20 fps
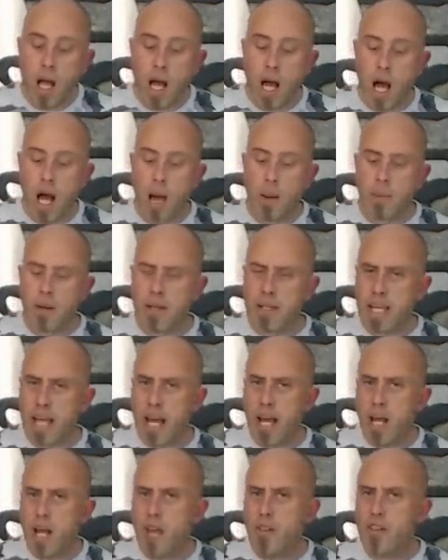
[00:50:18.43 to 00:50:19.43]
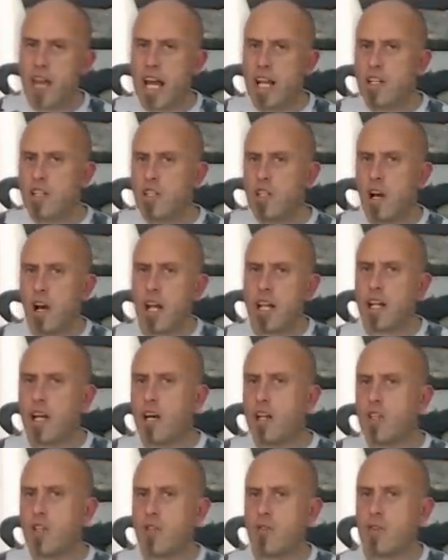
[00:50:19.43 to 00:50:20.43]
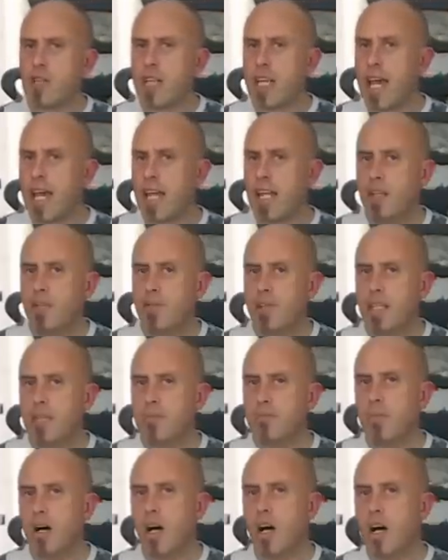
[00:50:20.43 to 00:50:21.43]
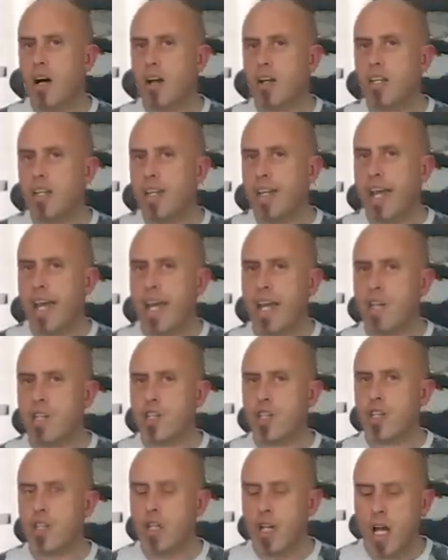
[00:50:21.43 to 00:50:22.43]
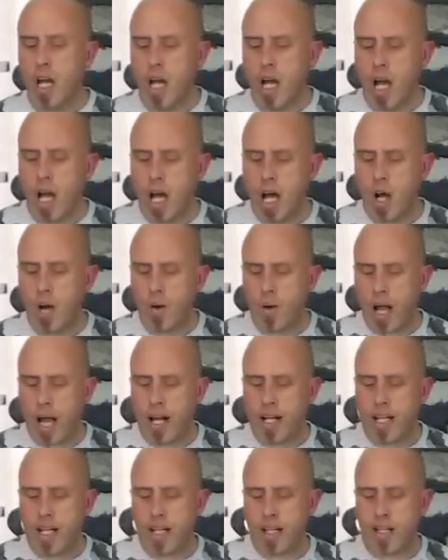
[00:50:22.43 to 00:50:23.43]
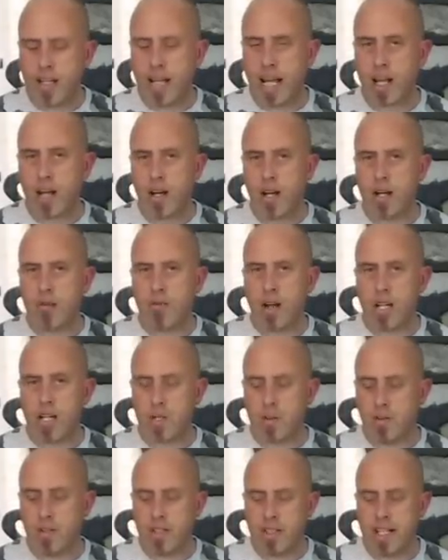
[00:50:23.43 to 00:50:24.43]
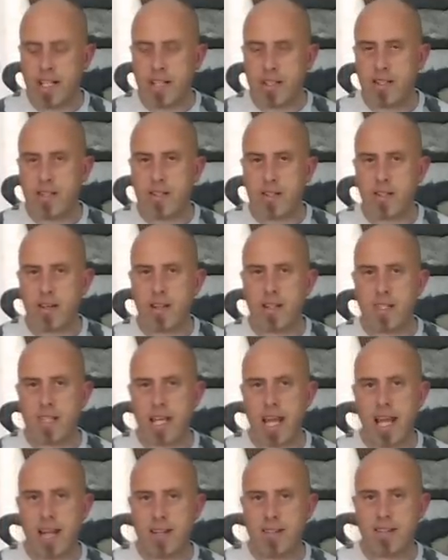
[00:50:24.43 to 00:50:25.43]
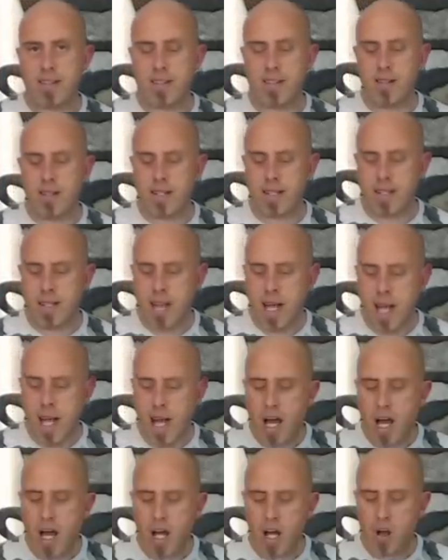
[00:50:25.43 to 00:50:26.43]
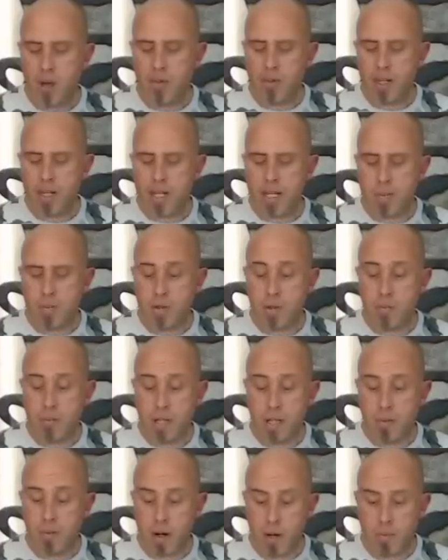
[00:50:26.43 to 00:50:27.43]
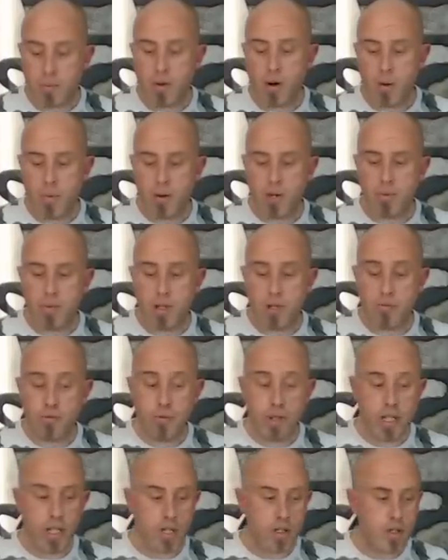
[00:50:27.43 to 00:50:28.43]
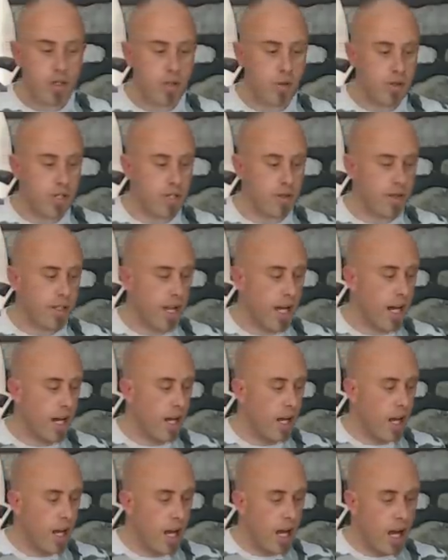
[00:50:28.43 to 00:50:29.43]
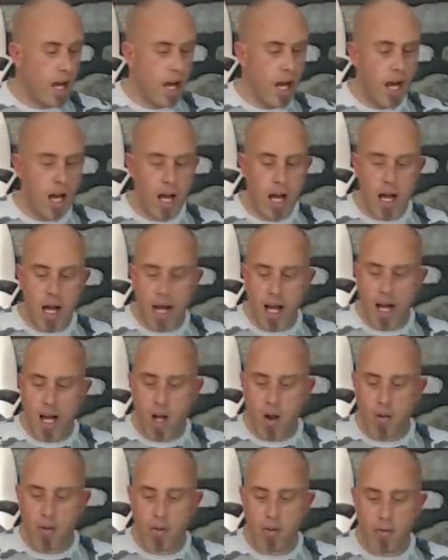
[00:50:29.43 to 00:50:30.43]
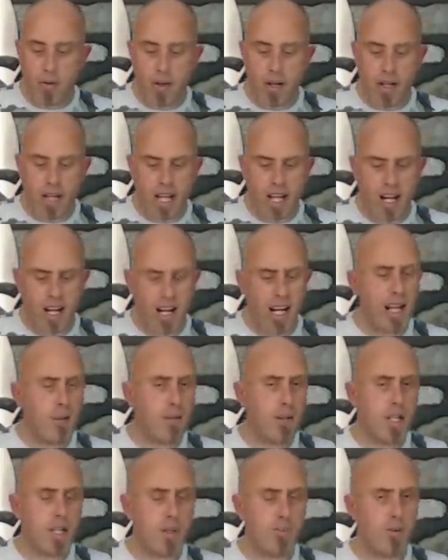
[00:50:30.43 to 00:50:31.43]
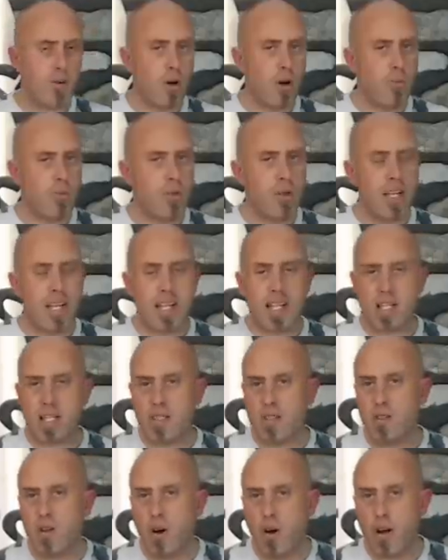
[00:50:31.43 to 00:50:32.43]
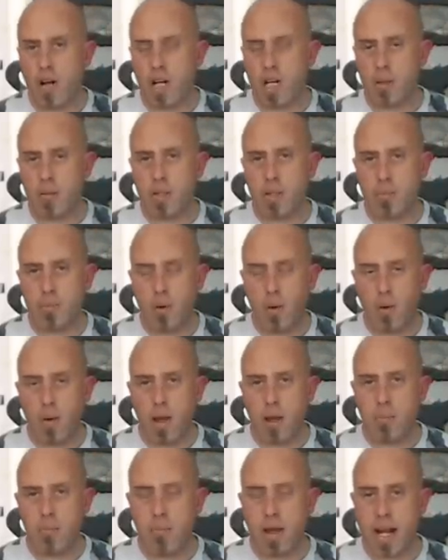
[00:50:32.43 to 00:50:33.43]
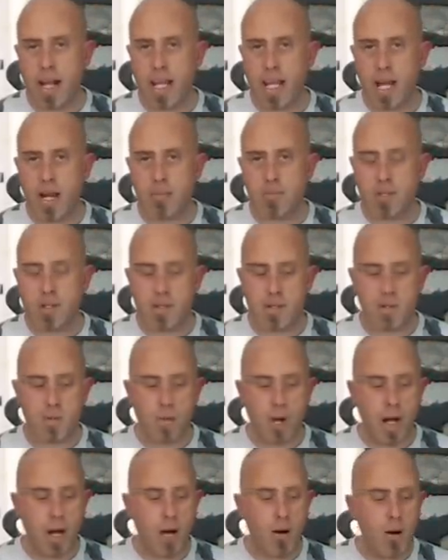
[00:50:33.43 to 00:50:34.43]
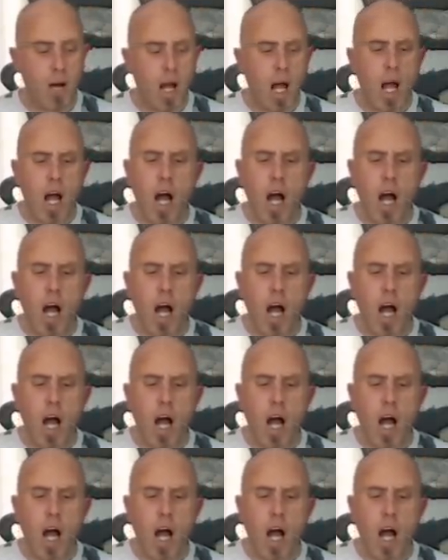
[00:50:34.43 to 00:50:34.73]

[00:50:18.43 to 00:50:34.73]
But yeah, that 900 kV mark ish, anything in that kind of range with a decent size can size on these would be probably be a really good choice of that. On the front of that 11-inch prop, it's not going to be pulling many amps as well.